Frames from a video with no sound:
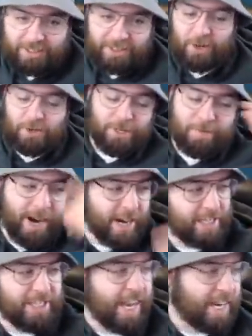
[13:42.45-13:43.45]
Told you,
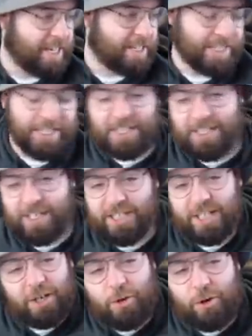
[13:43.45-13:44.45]
Marcus Anderson is
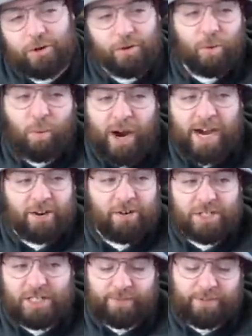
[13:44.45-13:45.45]
such a good
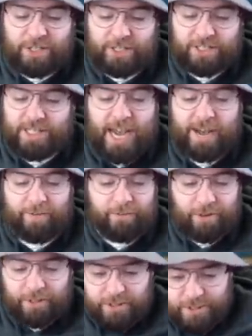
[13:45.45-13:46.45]
wide receiver to just
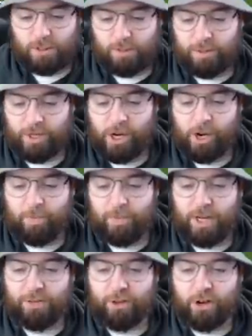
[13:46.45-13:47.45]
have. Here we
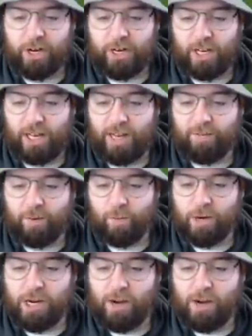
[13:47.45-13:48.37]
go. Big 3rd and 11.